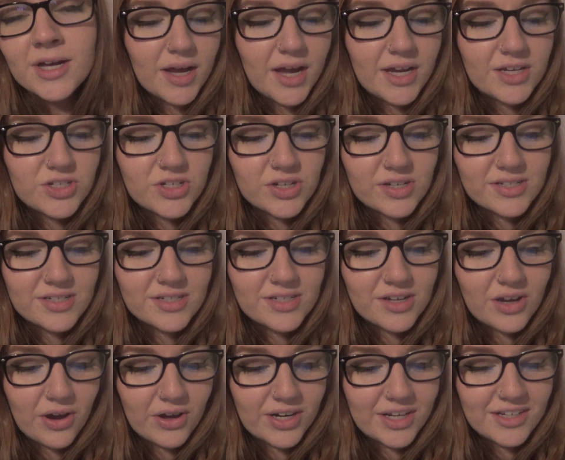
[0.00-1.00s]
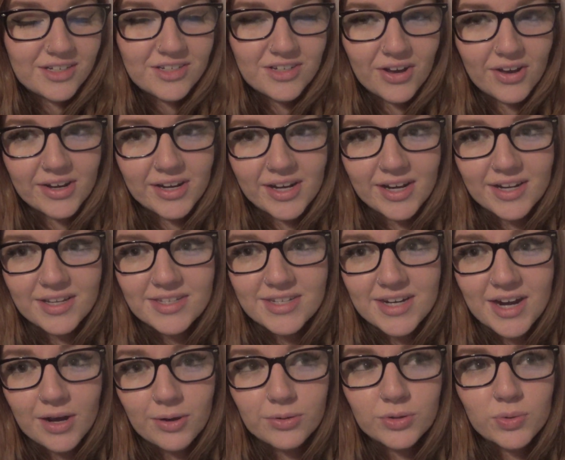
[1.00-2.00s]
I just got it done and it's
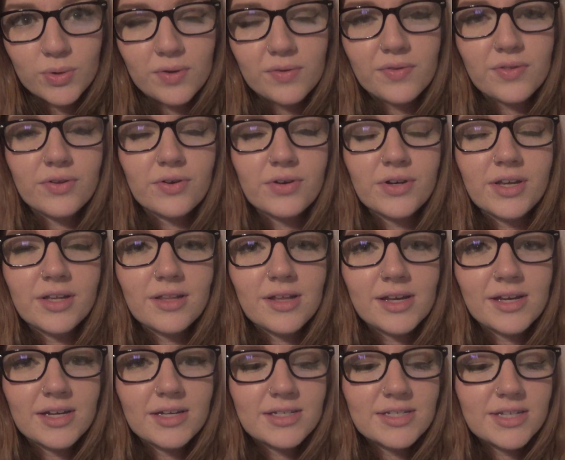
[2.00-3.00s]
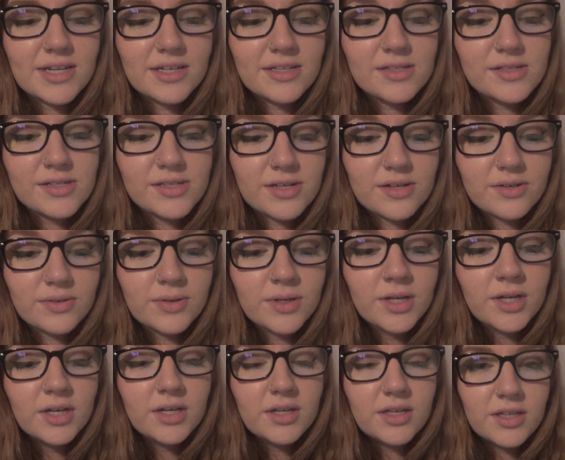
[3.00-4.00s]
now 12:30, like I said, so
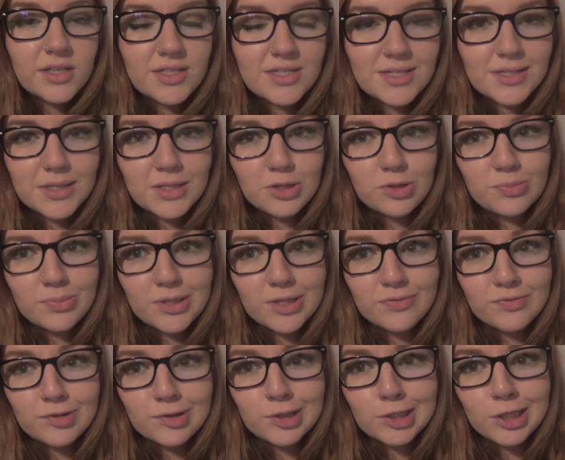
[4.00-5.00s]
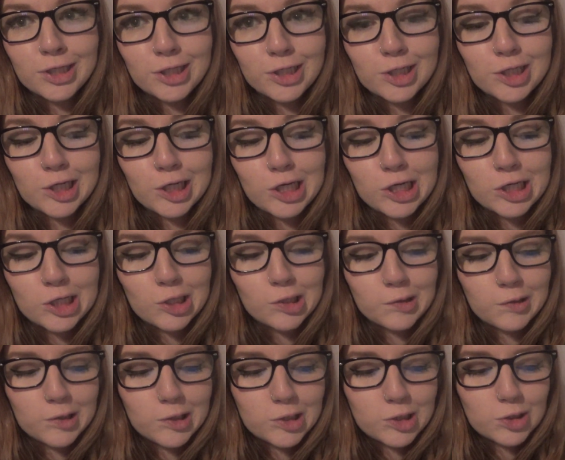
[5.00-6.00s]
it's a little bit of a late night
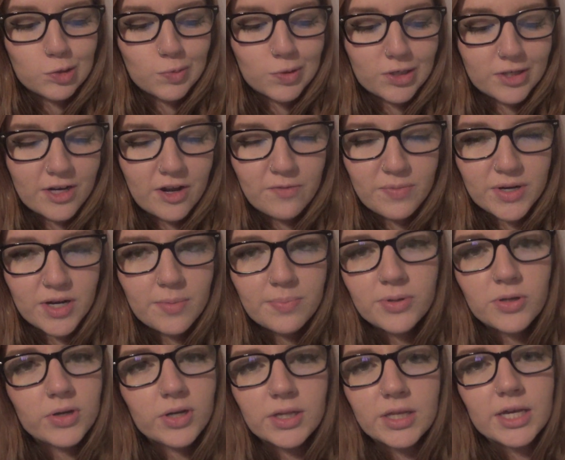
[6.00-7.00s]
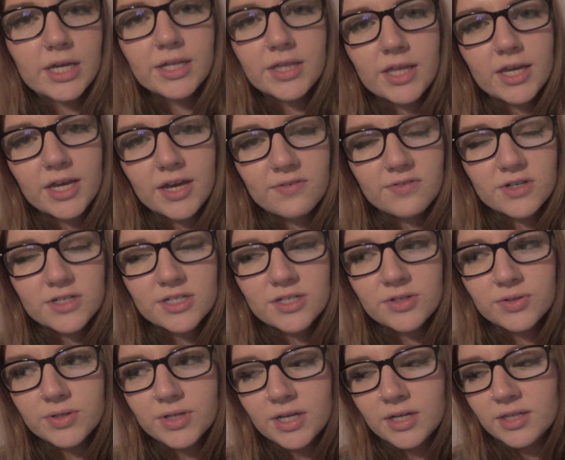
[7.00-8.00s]
on this one. I've been uploading late, like every
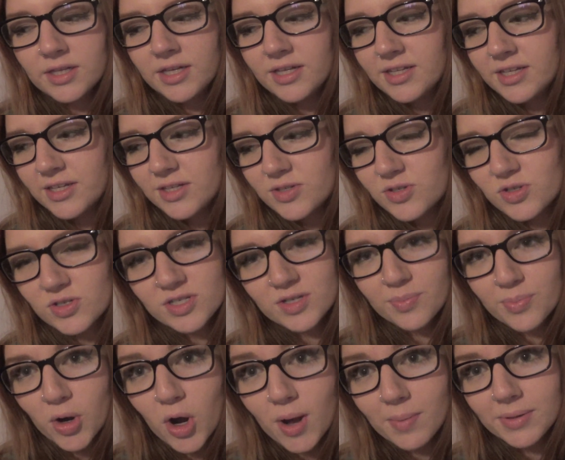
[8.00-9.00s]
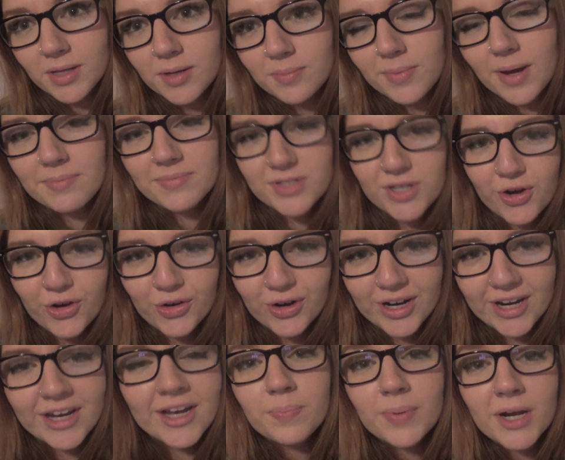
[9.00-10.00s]
single night lately. It's just a problem. I'm
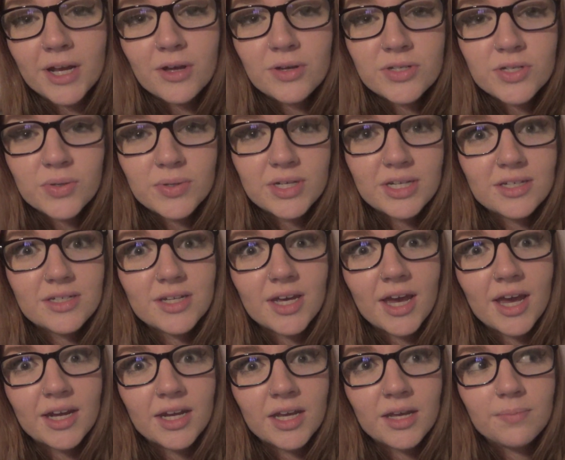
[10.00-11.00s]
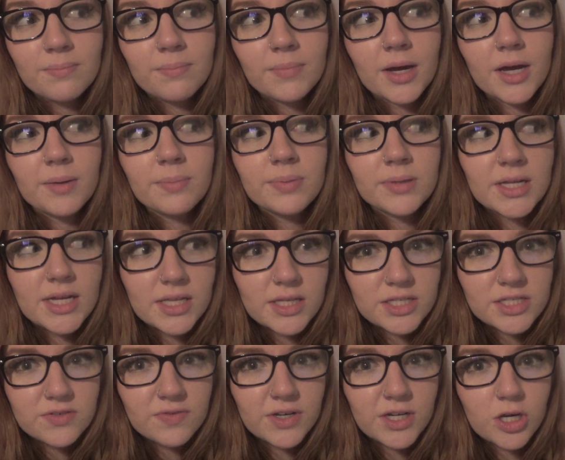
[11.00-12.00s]
sorry. But I also need to edit my
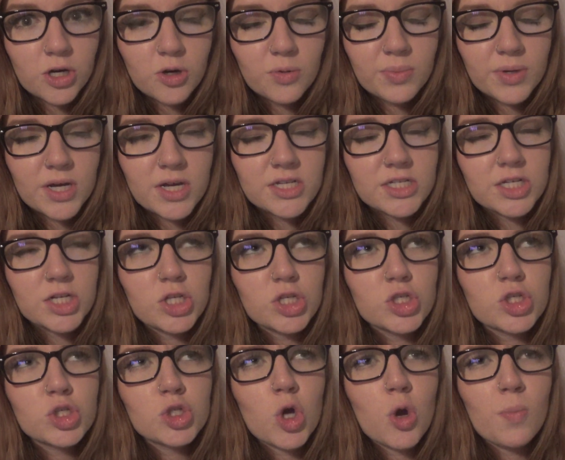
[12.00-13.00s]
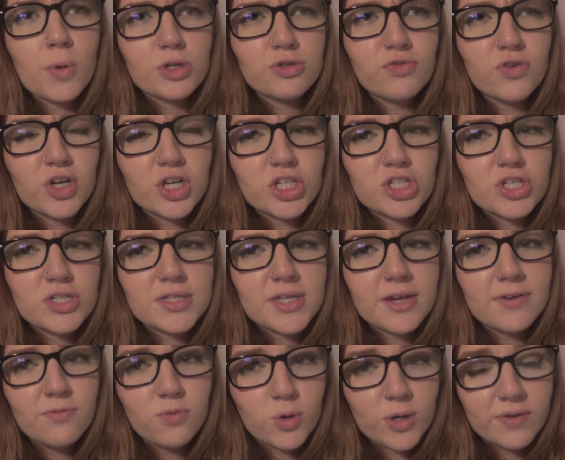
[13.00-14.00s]
playlist video because it is so much footage. It's
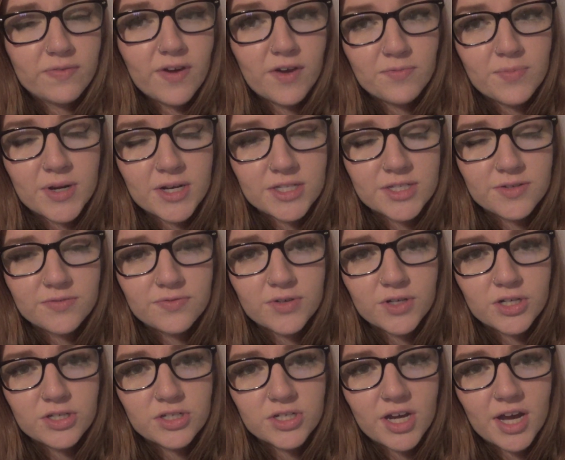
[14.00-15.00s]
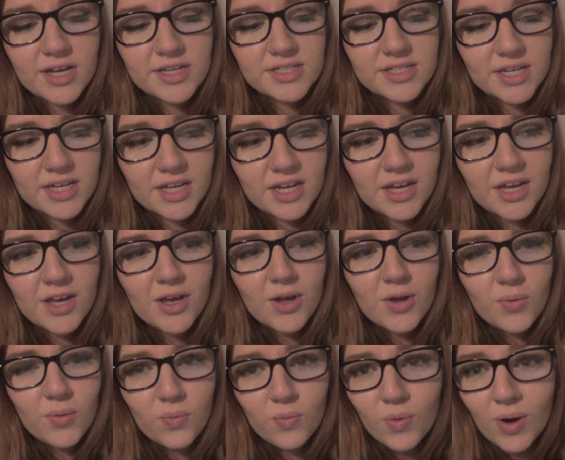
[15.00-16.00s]
like 45 minutes of footage, guys. Like,
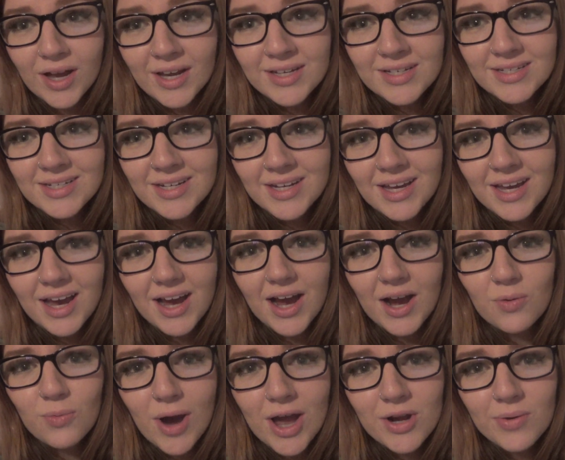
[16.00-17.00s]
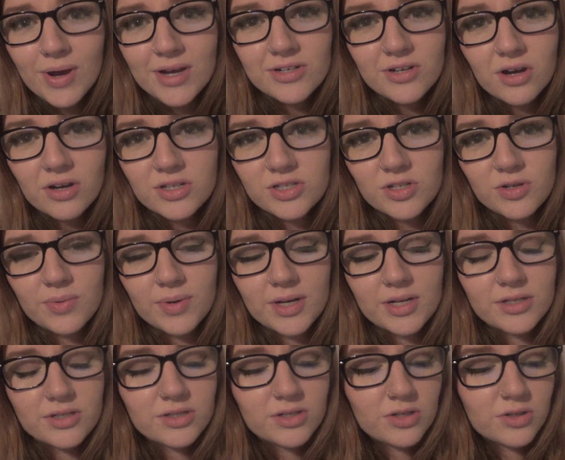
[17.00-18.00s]
what? Why do I talk so
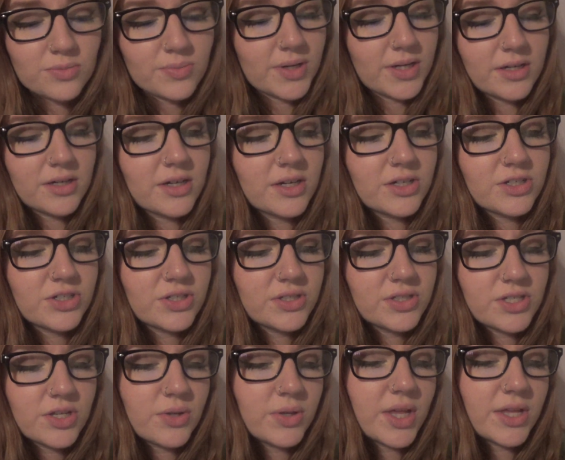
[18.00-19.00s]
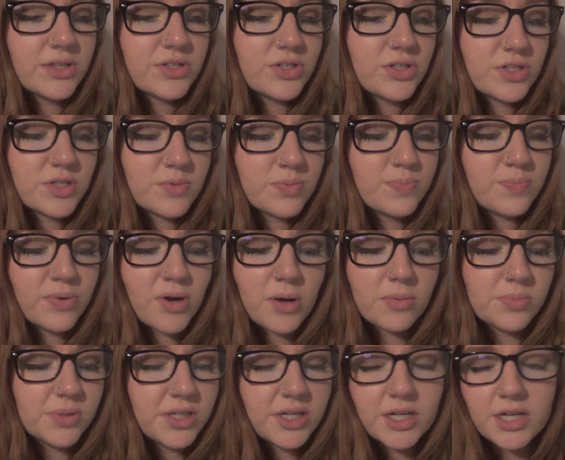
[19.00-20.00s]
much? Oh my gosh. And so that's just
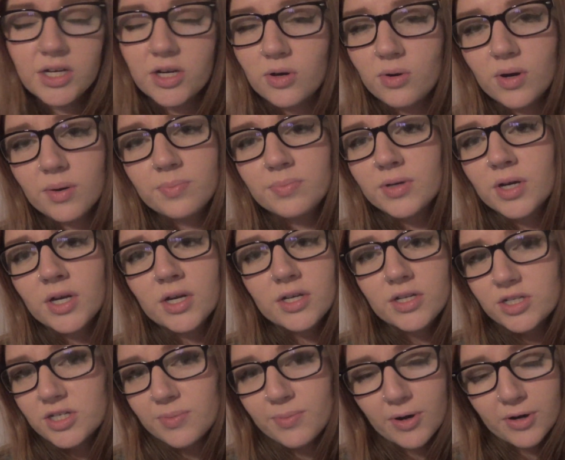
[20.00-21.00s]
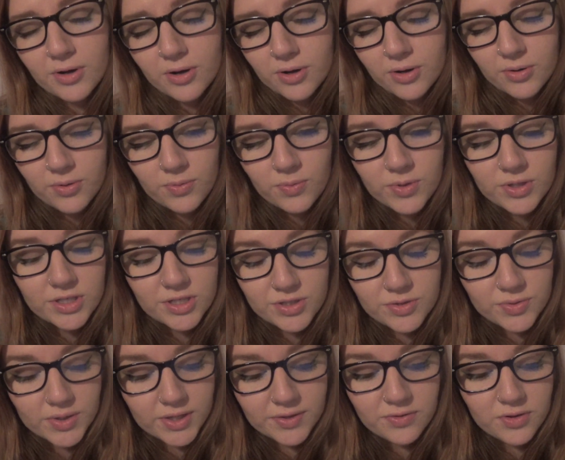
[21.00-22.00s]
probably gonna go up tomorrow, which
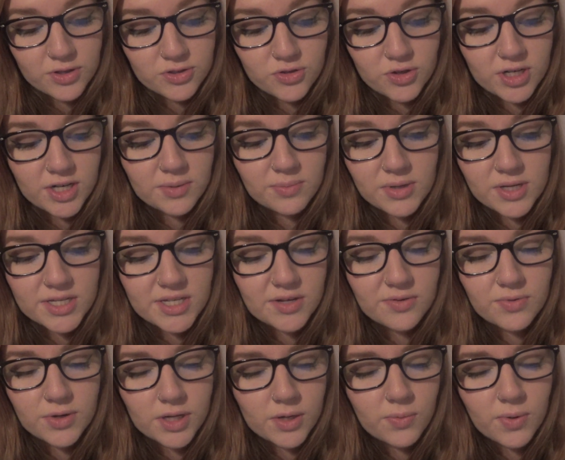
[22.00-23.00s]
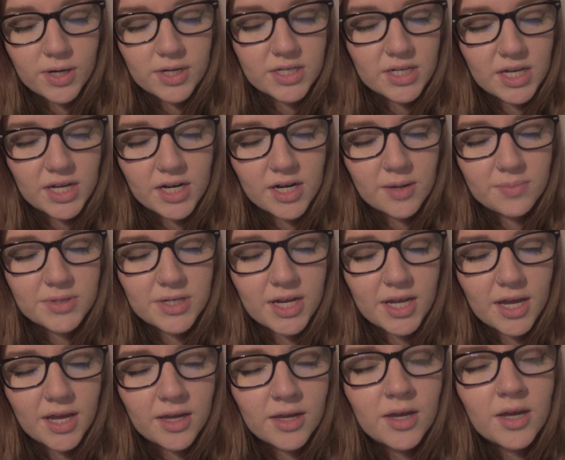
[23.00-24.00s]
is really frustrating because I really wanted to get it up
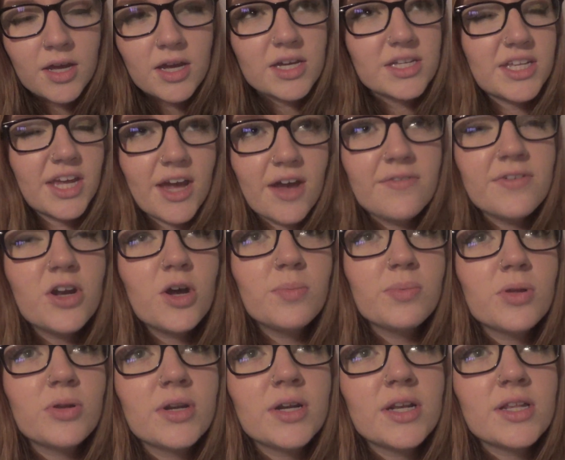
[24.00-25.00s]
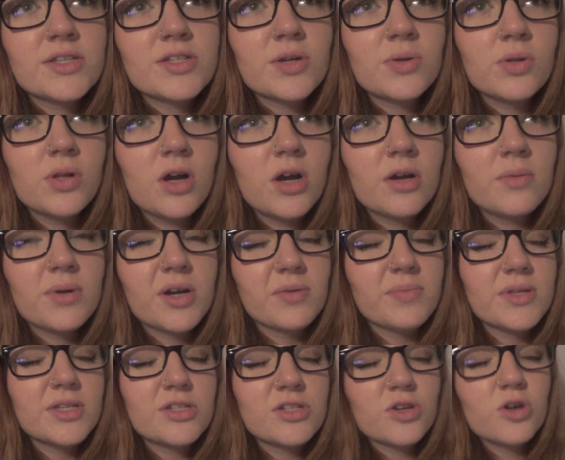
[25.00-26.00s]
today because I haven't uploaded in so long, but I've
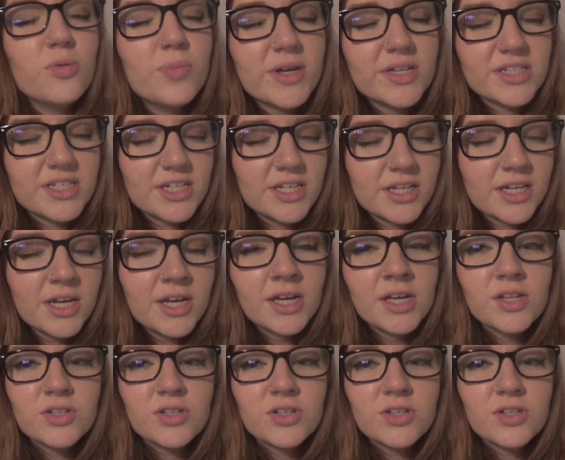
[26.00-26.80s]
been so busy.